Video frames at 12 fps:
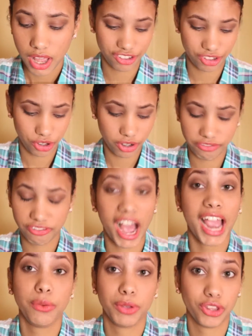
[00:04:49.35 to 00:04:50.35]
You're
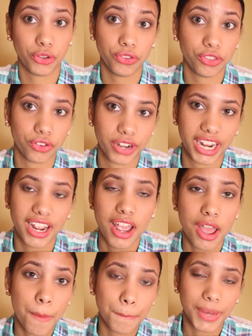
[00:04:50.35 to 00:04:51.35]
fine with those three,
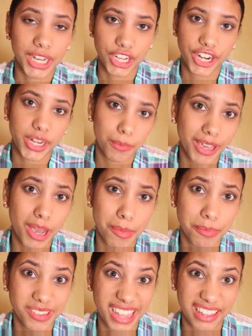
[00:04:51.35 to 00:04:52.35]
but you're going to become
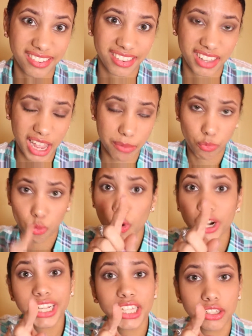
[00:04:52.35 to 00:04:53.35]
obsessed. I'm
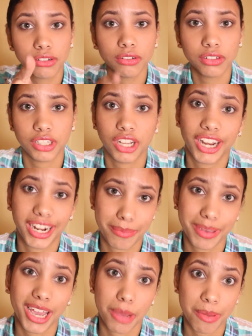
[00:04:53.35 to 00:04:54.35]
warning you, you're going to
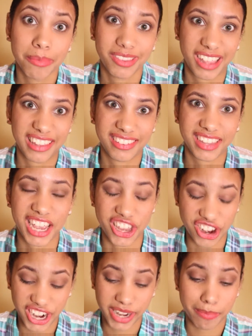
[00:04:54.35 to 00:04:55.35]
become obsessed. And
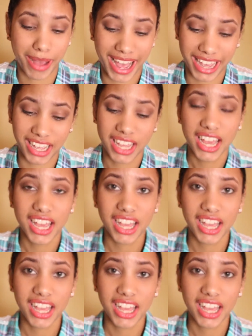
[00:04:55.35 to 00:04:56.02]
you're going to buy